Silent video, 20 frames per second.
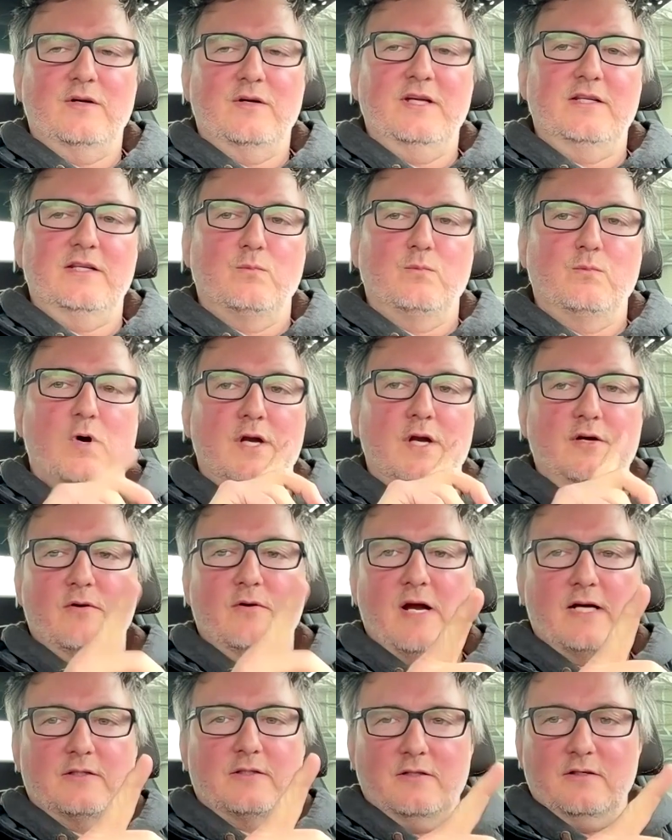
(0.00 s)
So
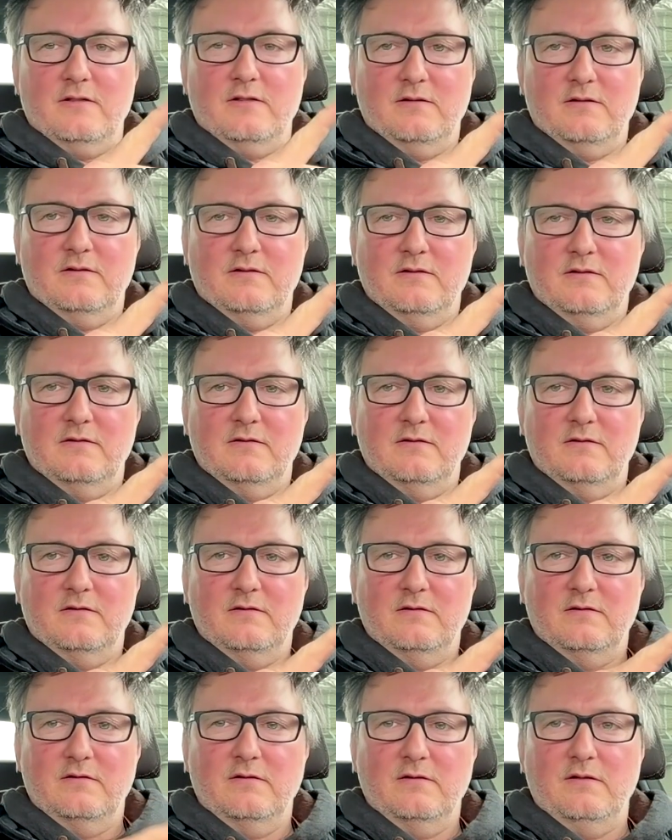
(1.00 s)
one director,
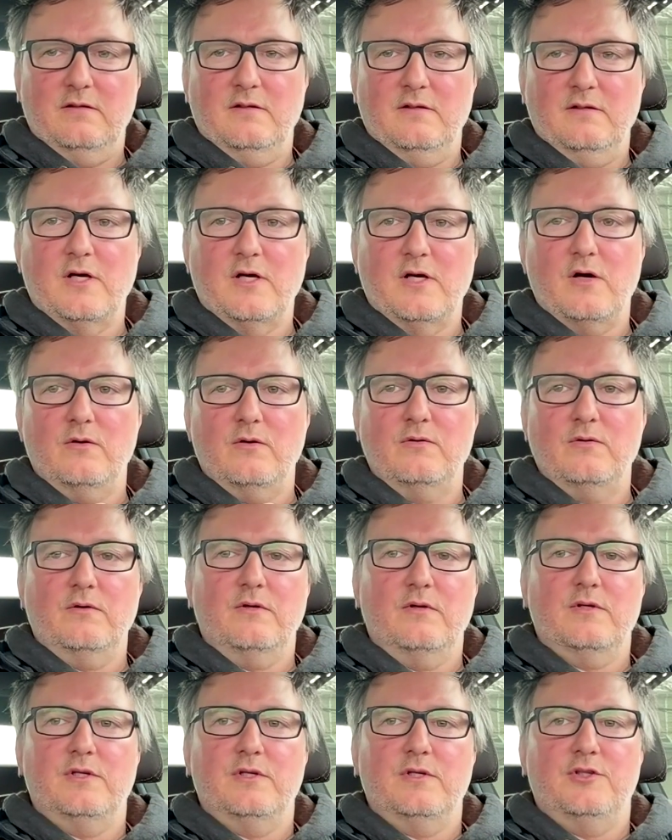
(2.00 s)

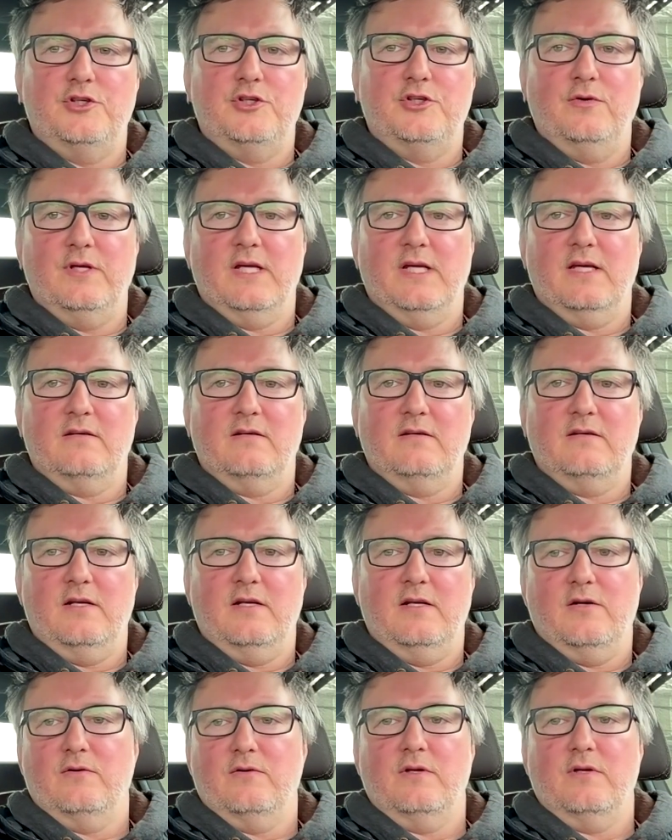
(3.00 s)
no shooting
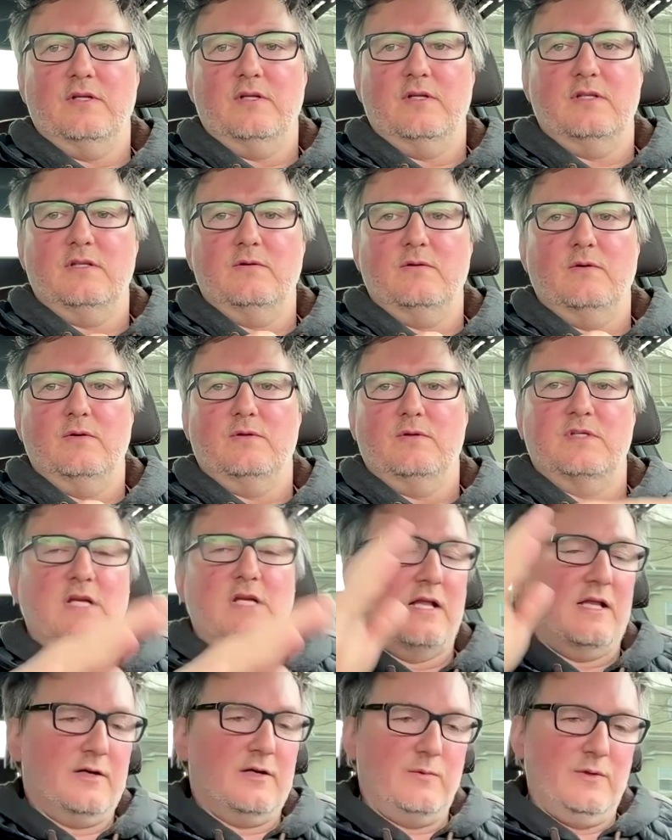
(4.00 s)
it.
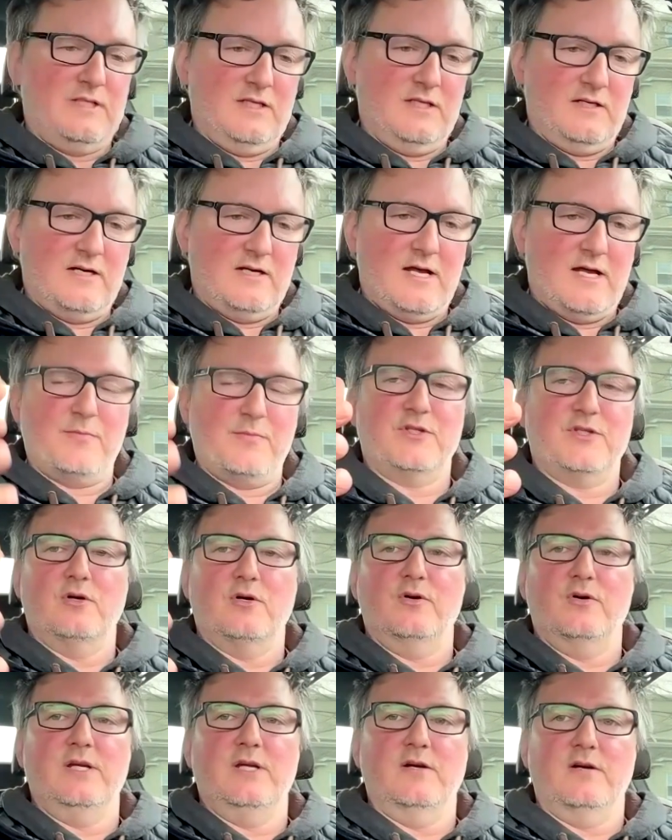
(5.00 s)
It's not like we did an
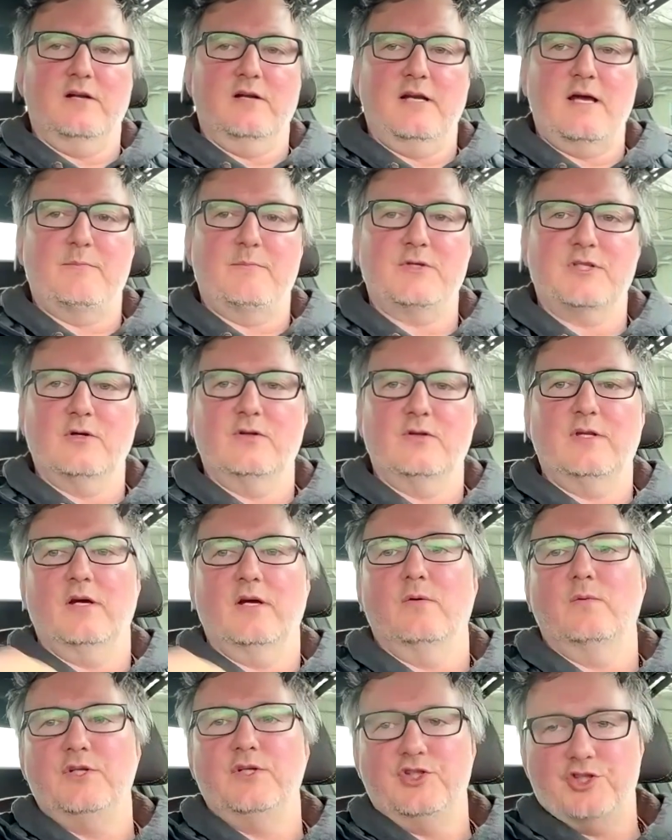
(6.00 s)
episode here and an
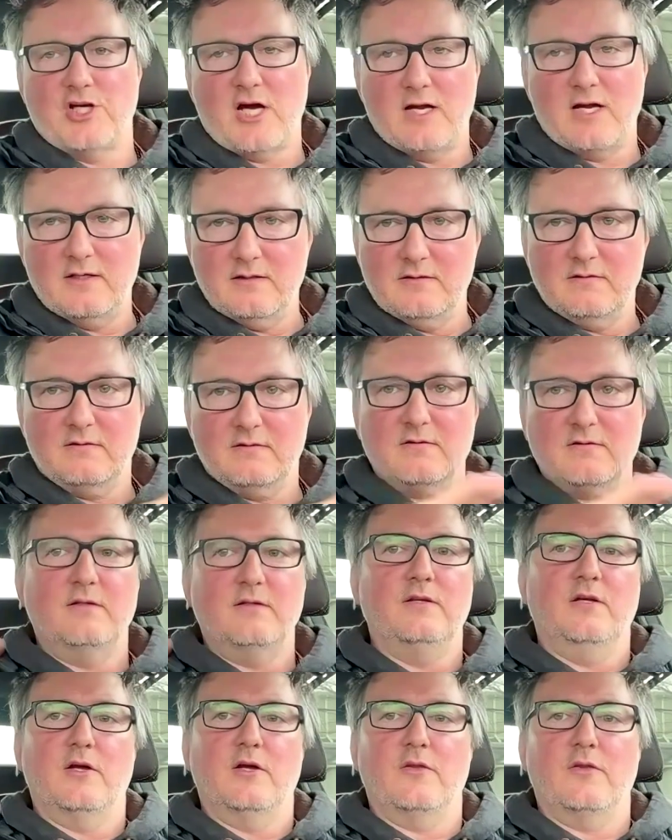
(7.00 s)
episode there. Mm-hmm. We shot it,
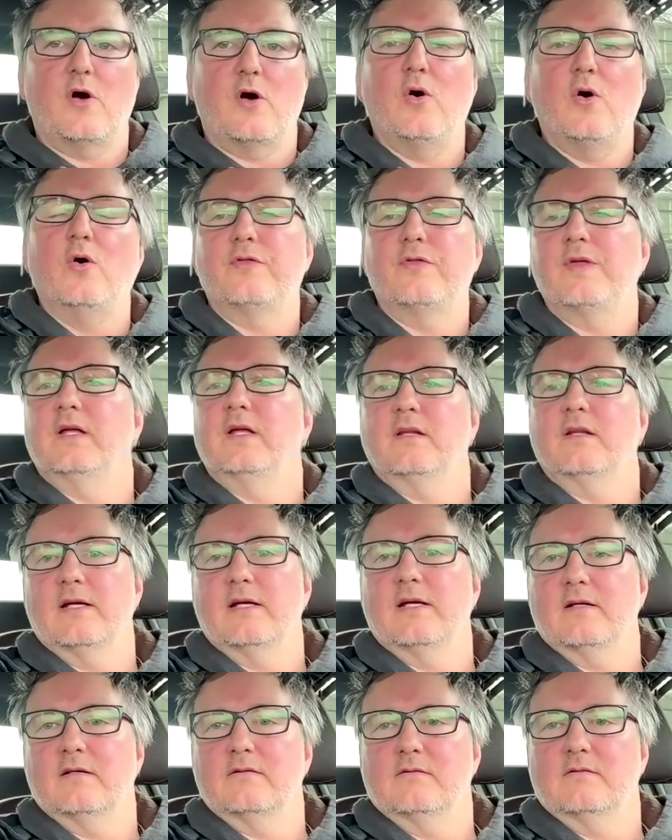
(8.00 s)
the whole
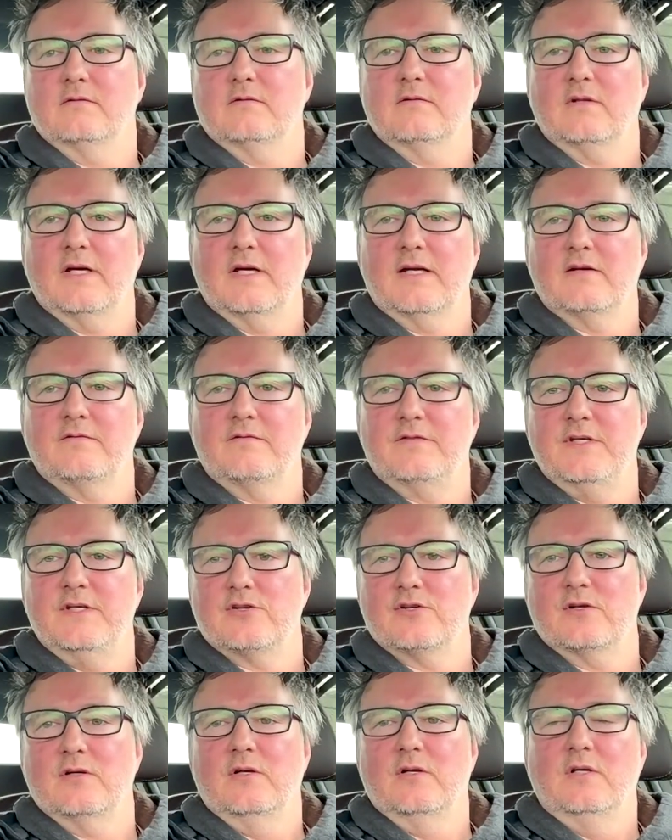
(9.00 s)
thing like a
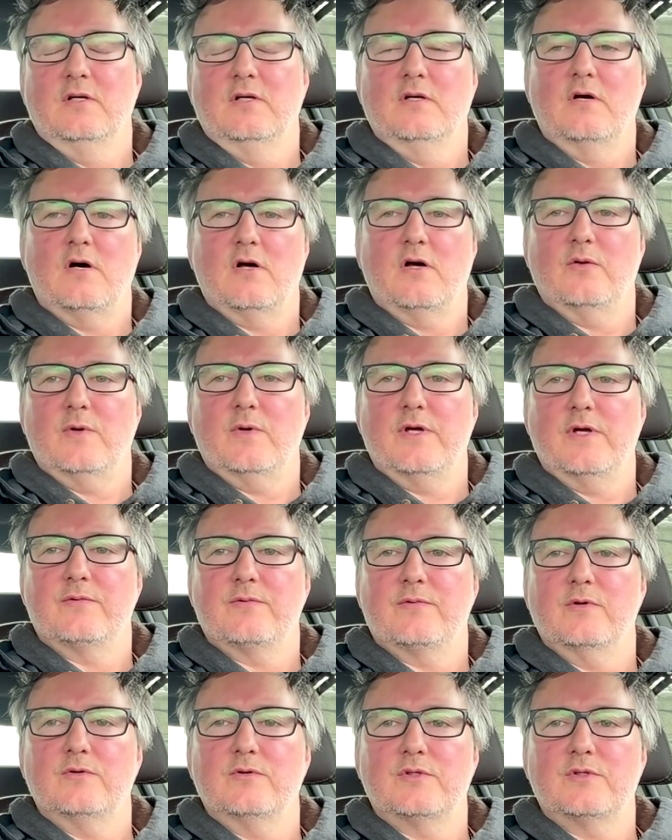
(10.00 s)
feature all
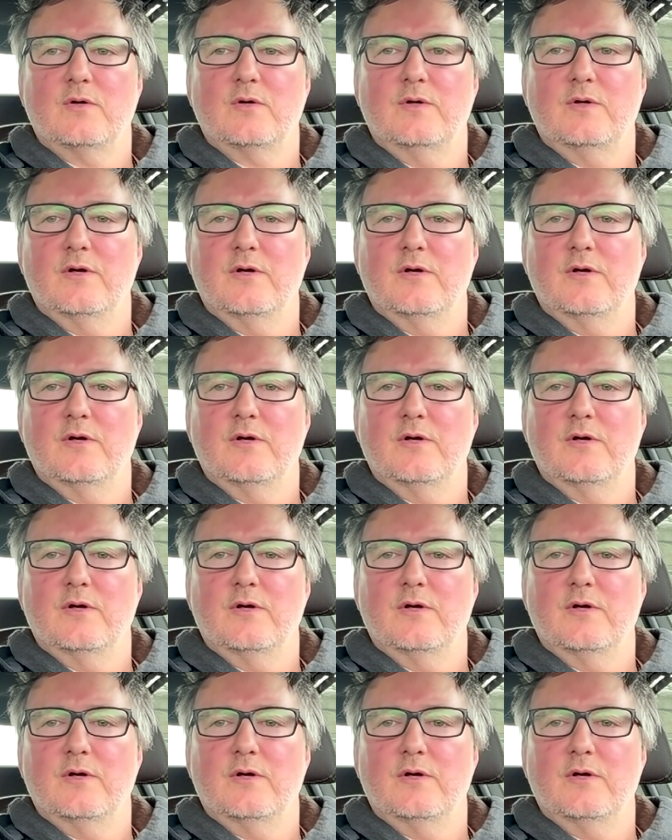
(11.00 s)
the way through.